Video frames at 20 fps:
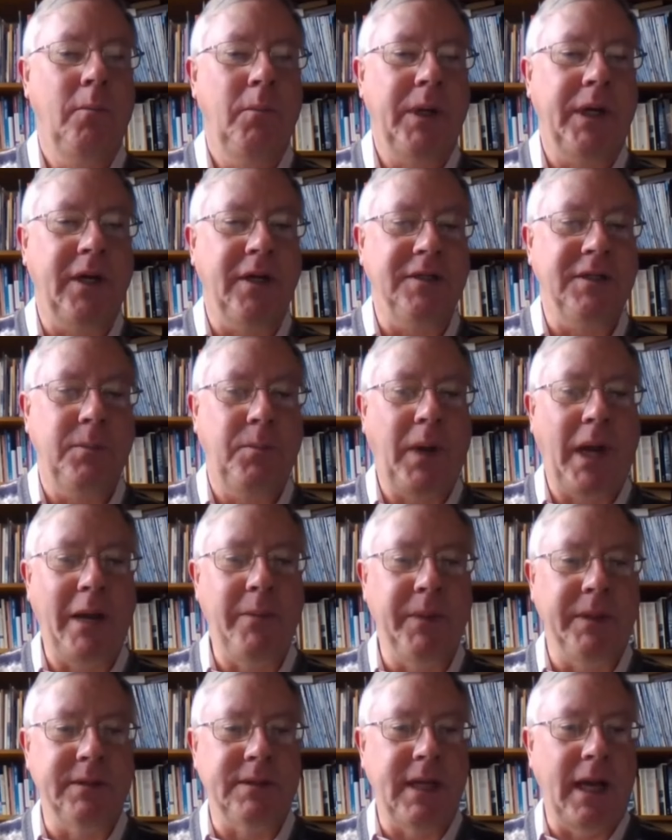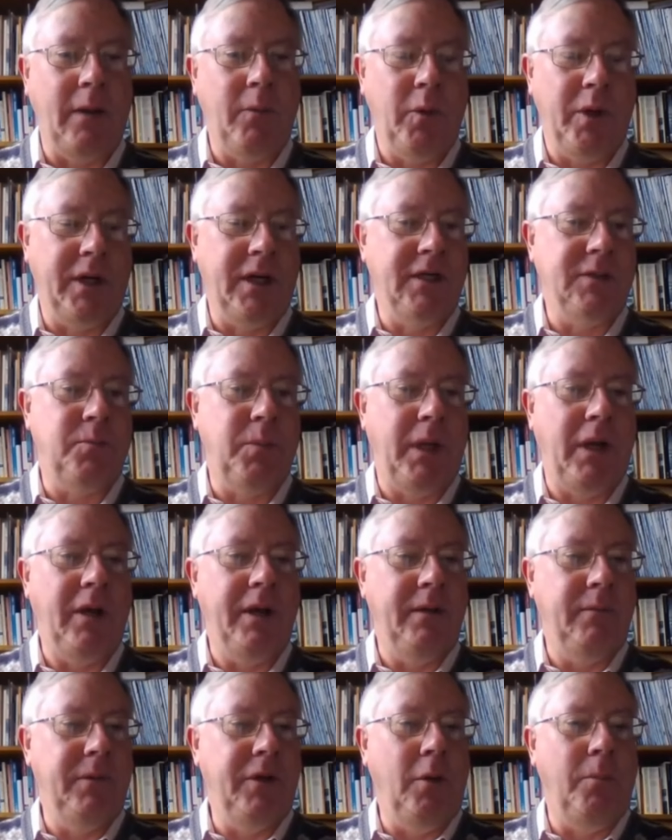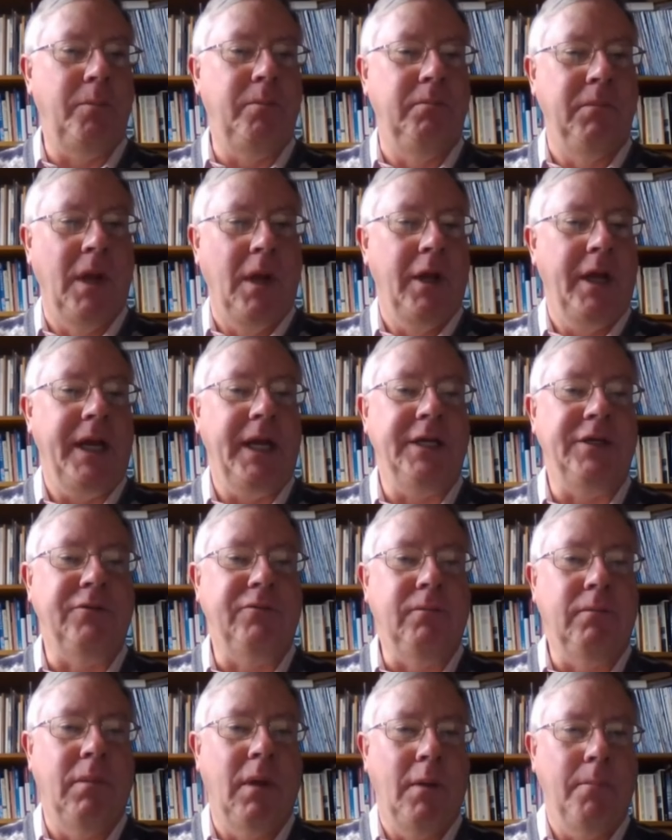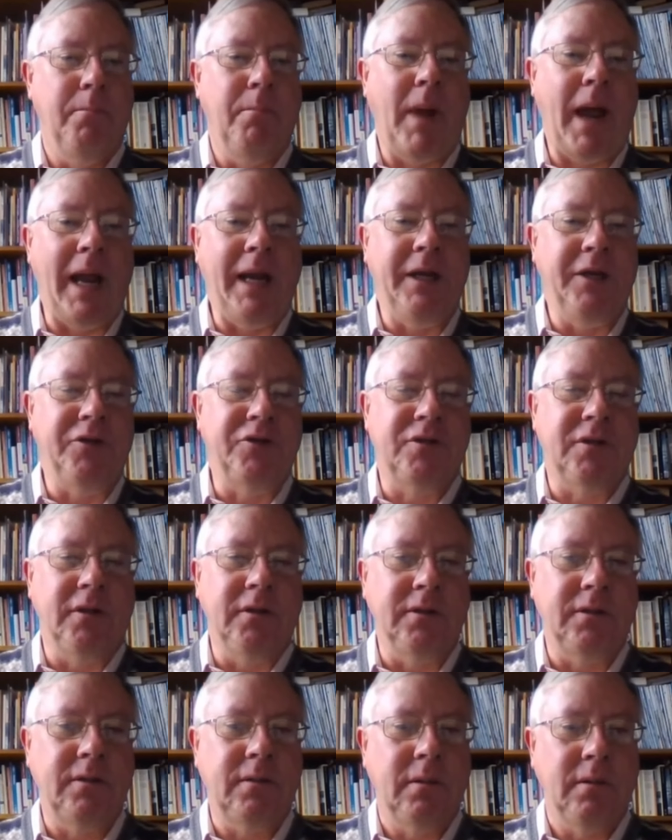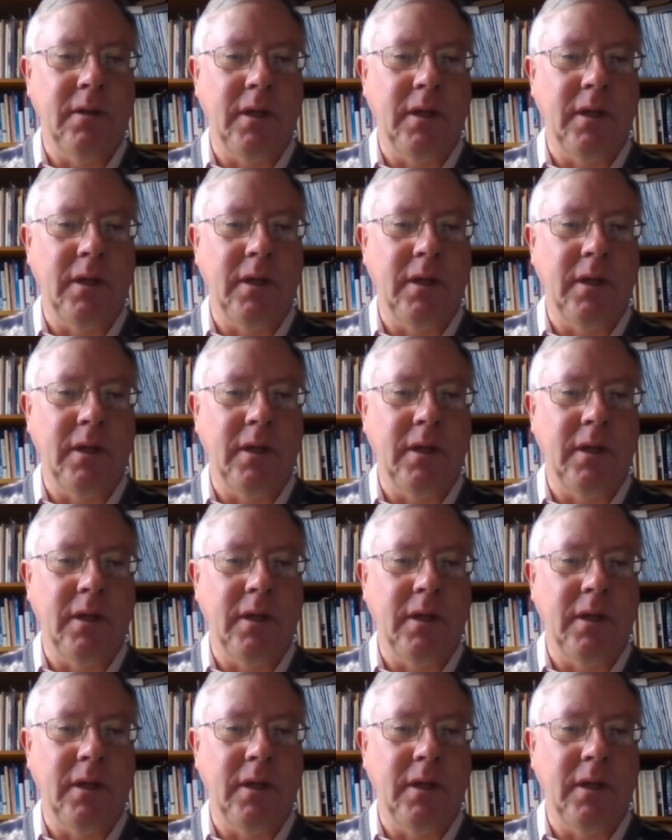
because the payments network is managed and